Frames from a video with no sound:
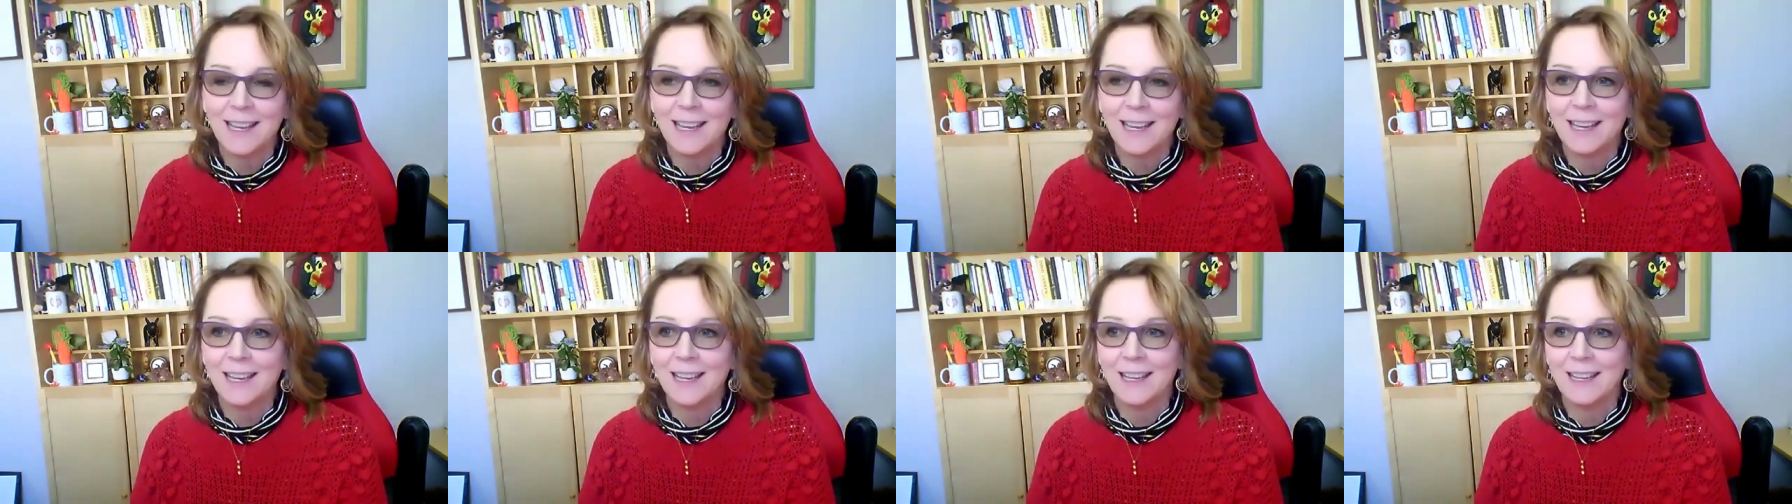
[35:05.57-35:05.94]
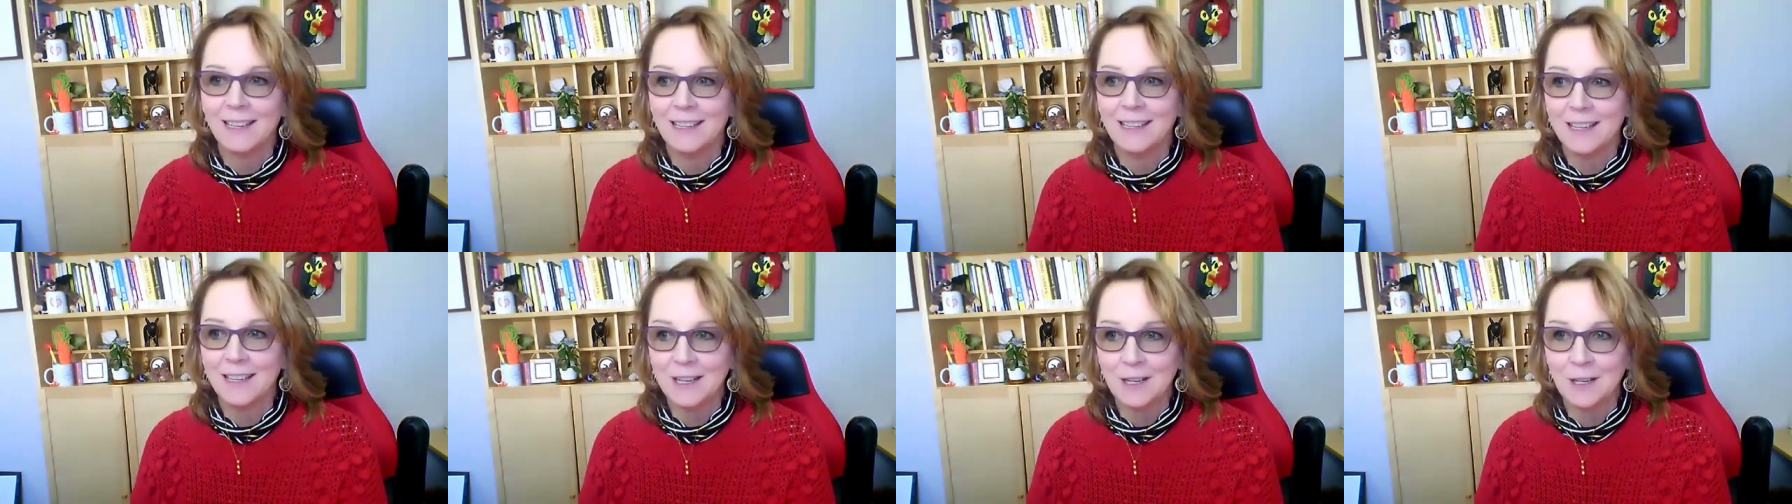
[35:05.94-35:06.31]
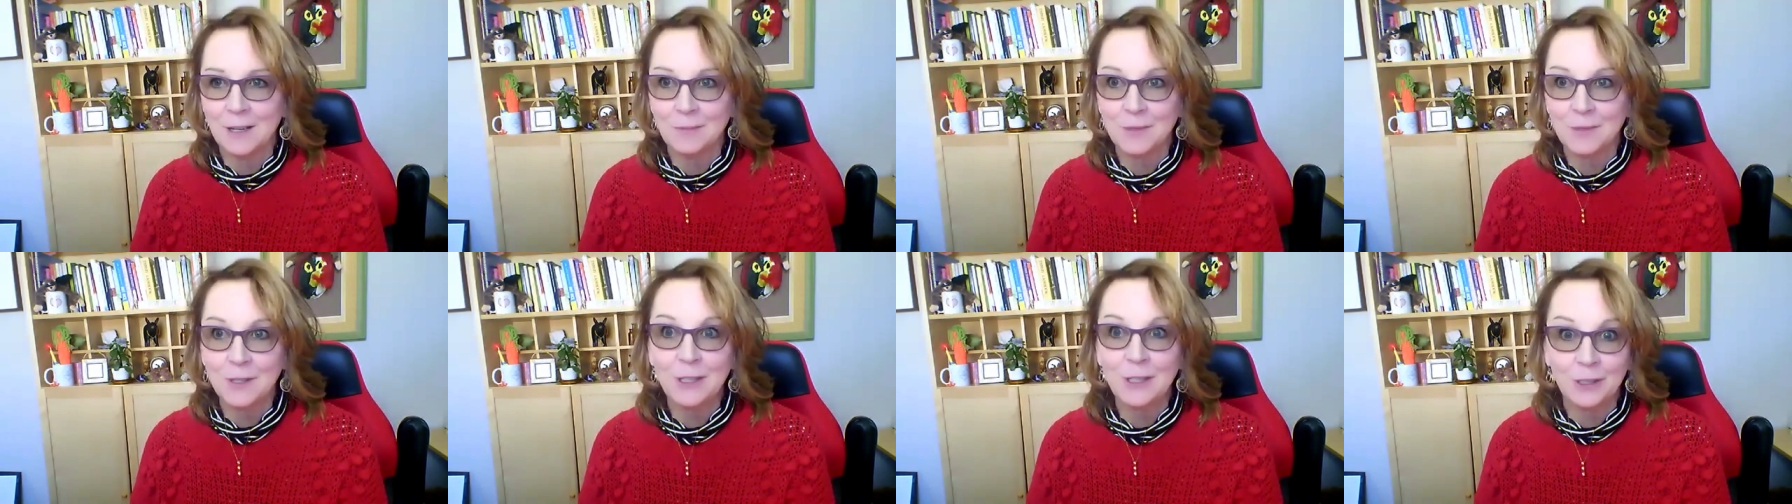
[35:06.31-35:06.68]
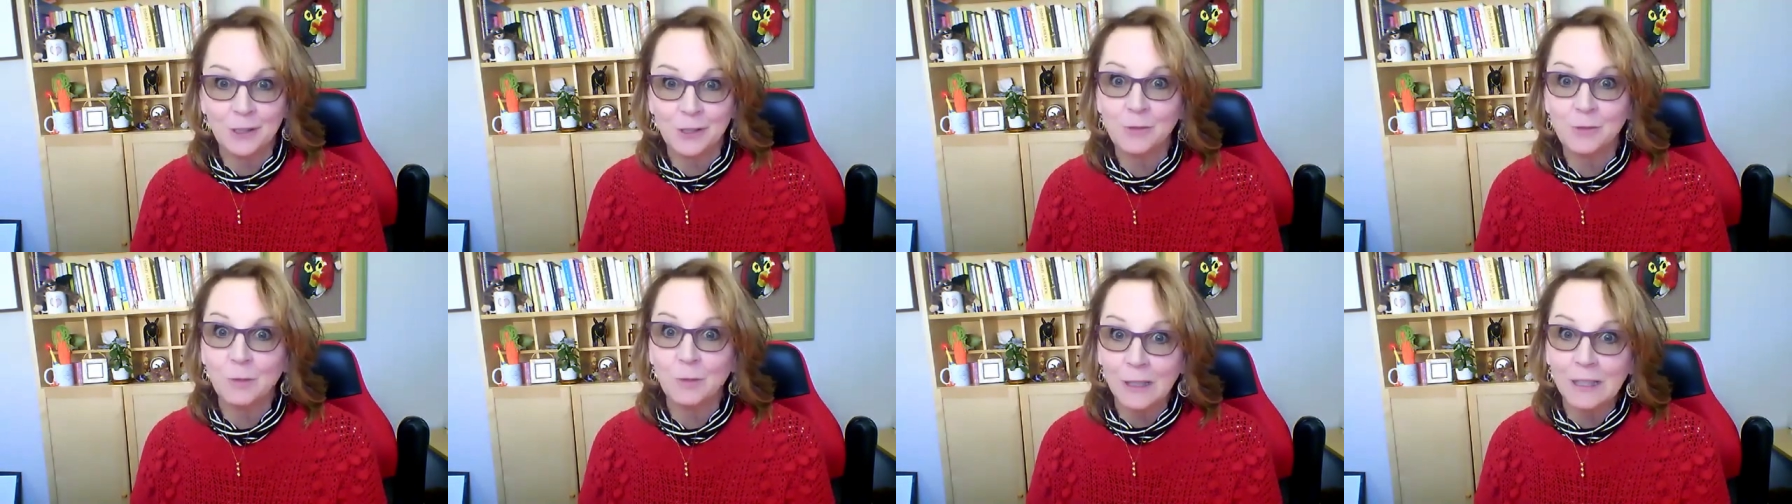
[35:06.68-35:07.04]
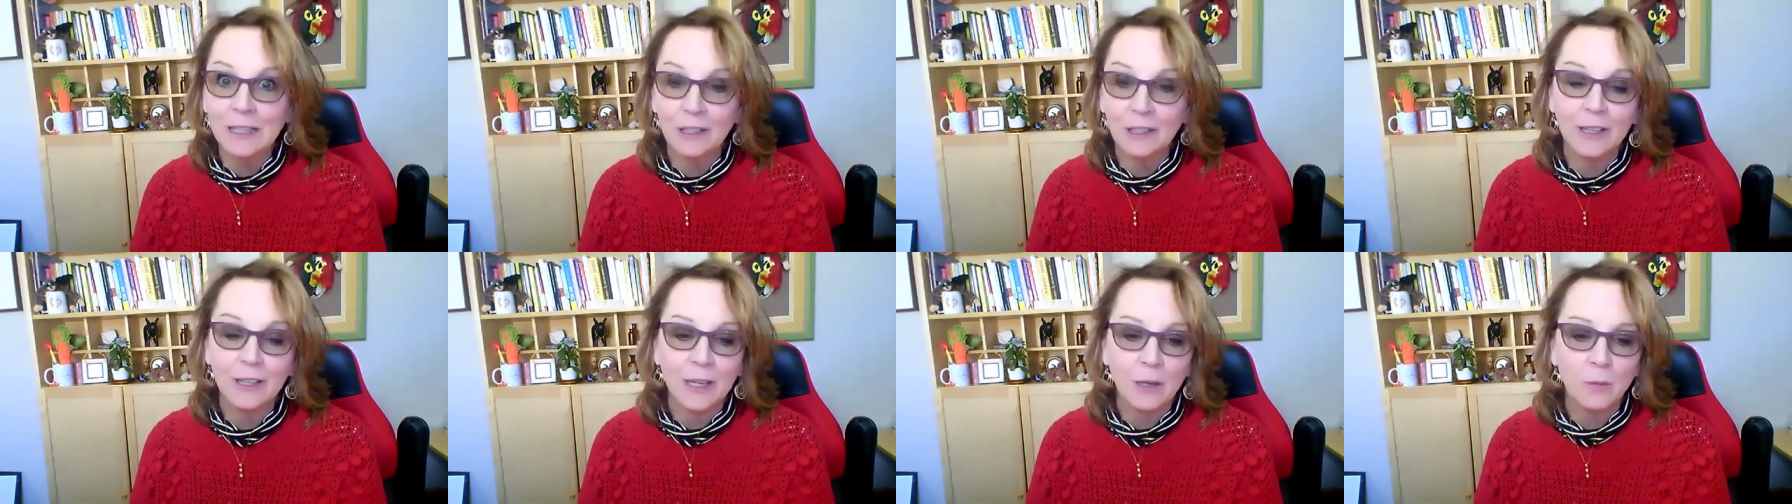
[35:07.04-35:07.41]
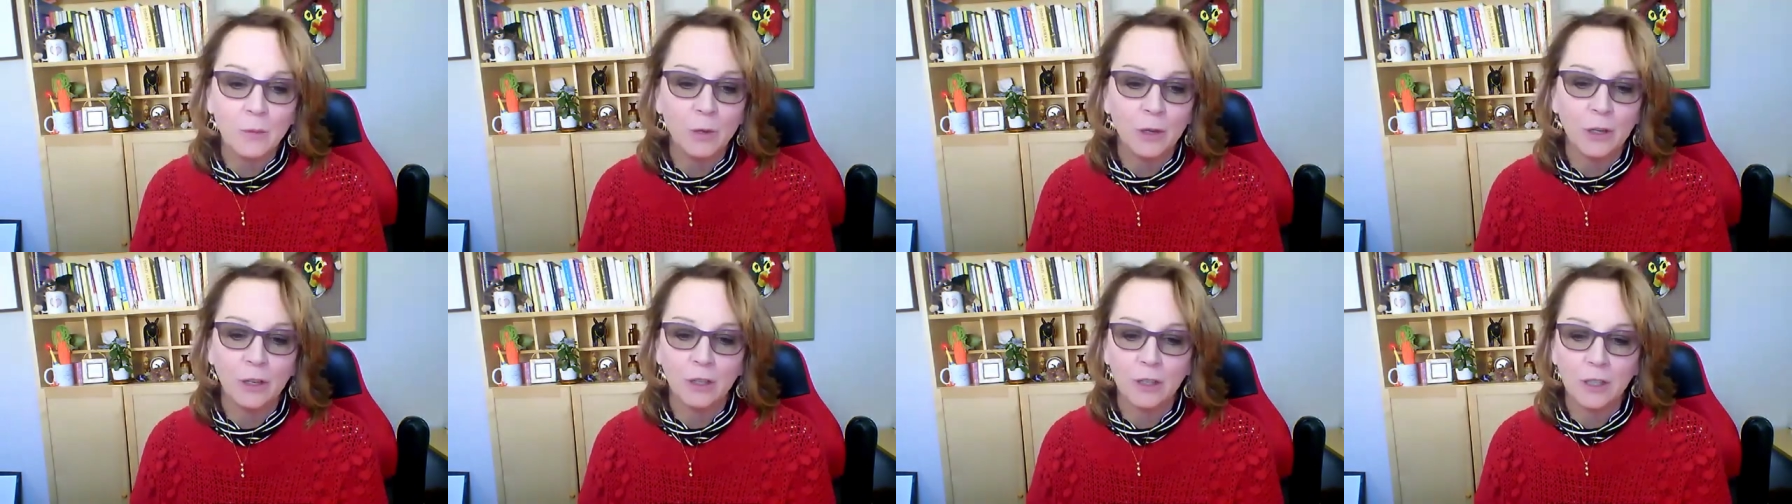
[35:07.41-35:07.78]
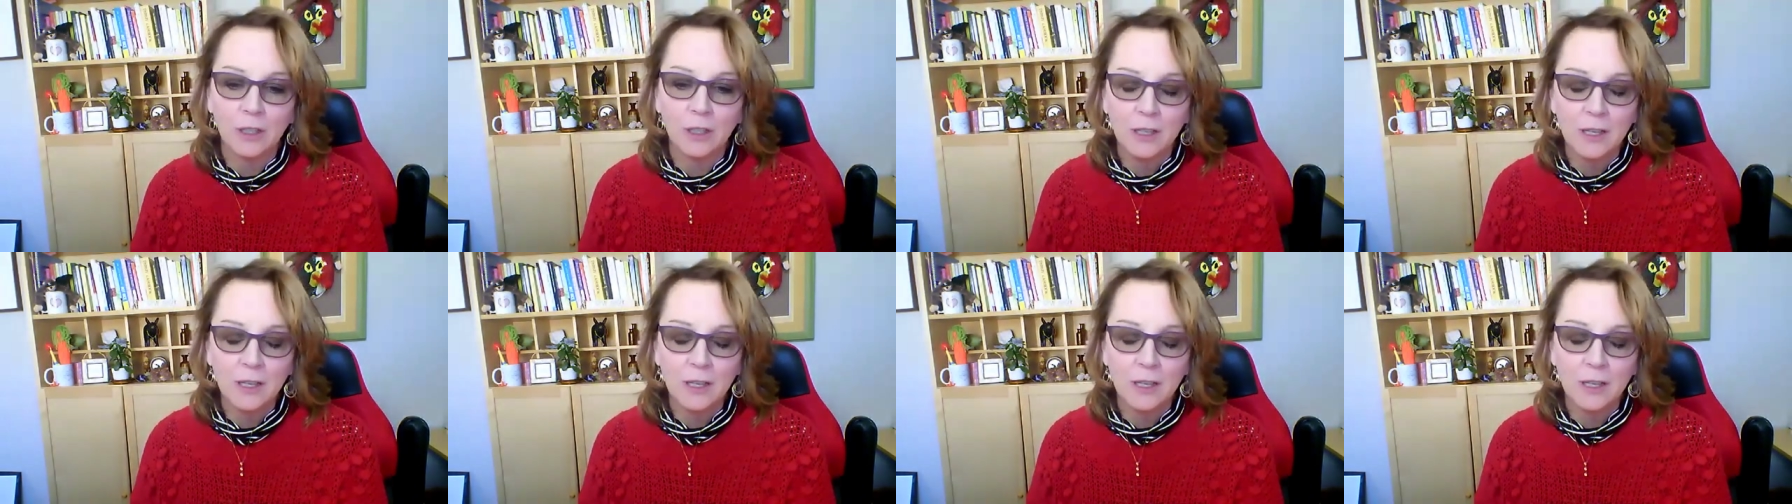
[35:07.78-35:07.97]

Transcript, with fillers: and she does really great work.